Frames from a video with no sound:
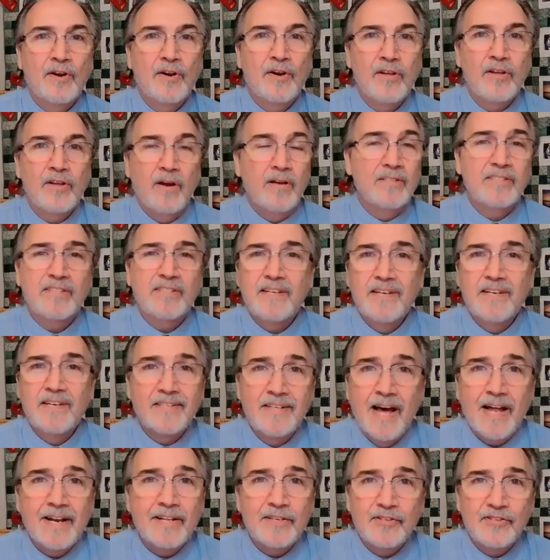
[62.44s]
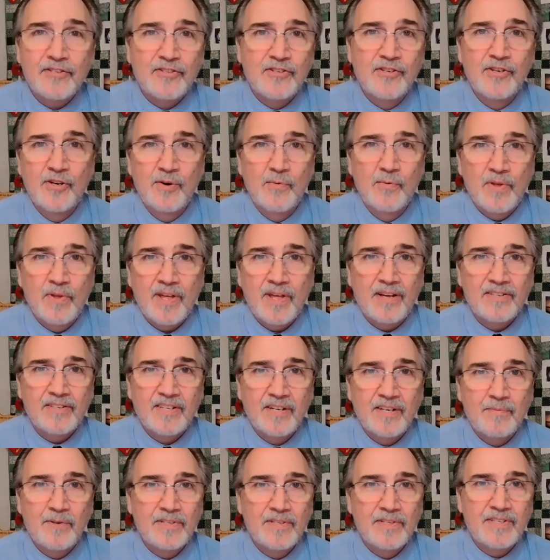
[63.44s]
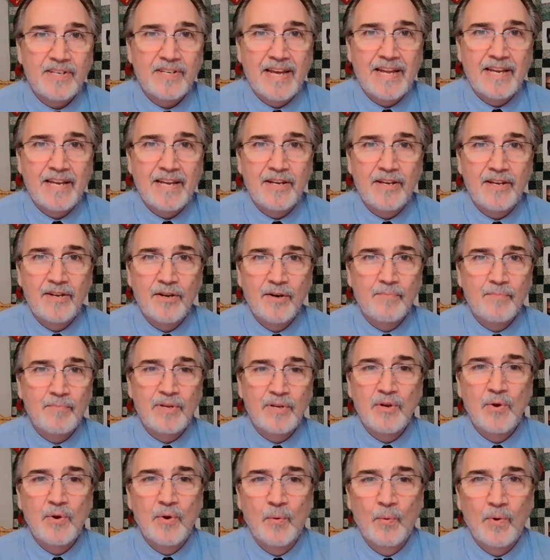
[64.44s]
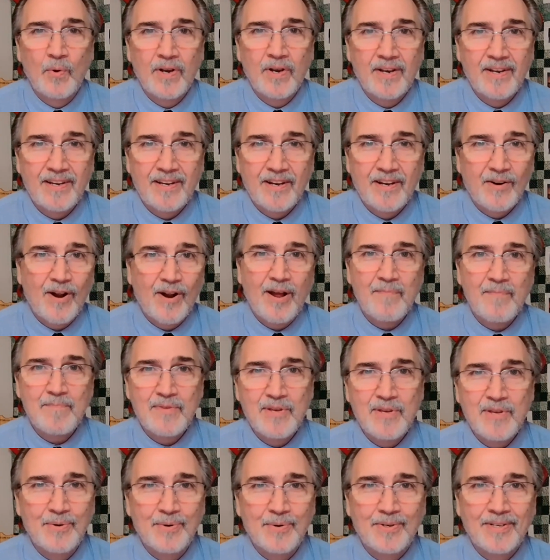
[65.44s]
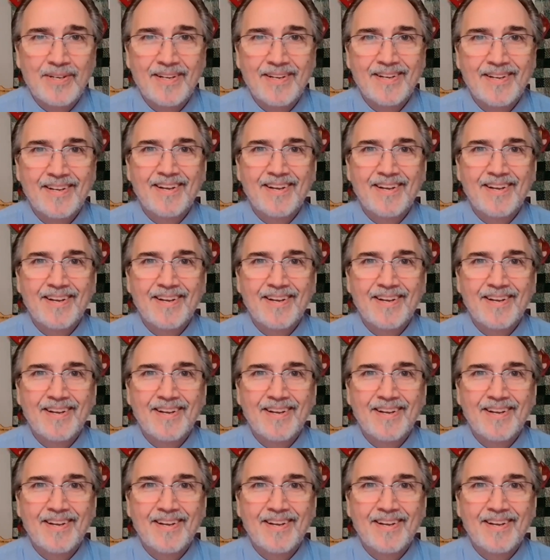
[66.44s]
There you go. See, it's not a Zoom without someone saying you're mute, you're on mute.